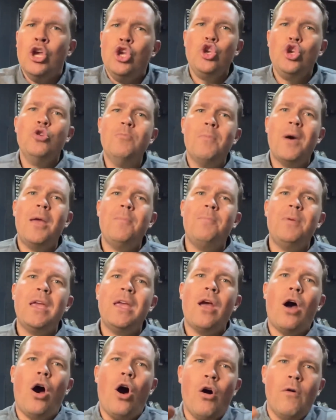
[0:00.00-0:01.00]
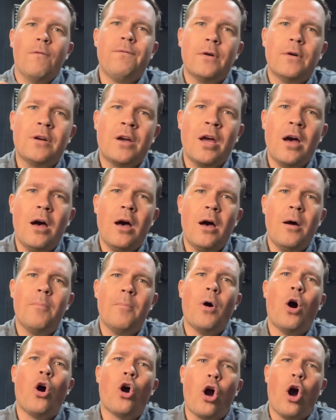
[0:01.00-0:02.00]
You may be
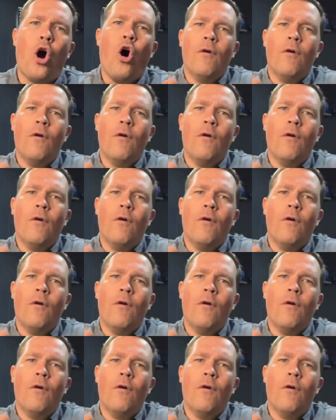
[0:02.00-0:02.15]
overcome or